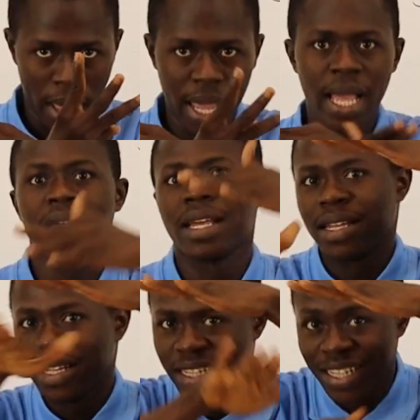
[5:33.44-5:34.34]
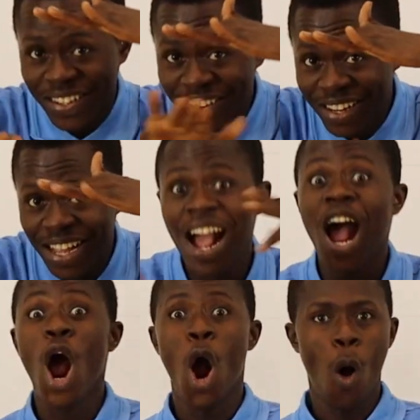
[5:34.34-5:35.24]
and
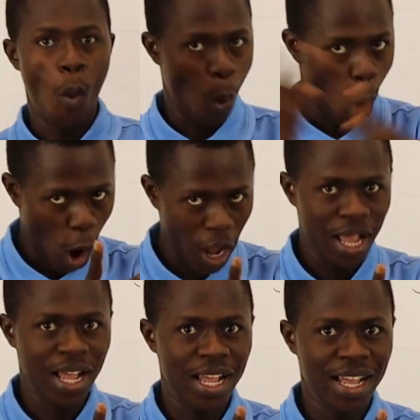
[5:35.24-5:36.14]
by the denominator.